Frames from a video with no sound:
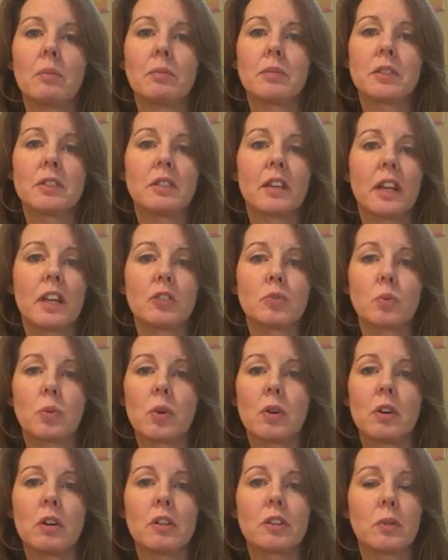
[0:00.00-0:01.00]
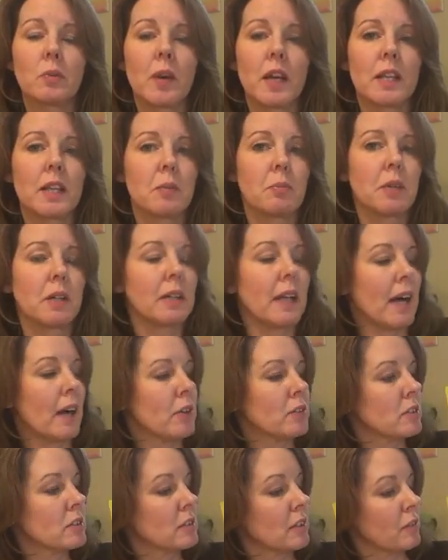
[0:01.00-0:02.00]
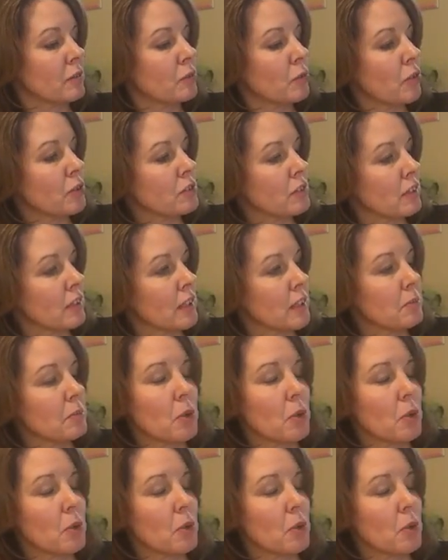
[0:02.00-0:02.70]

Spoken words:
today's world, the way they build houses, unfortunately,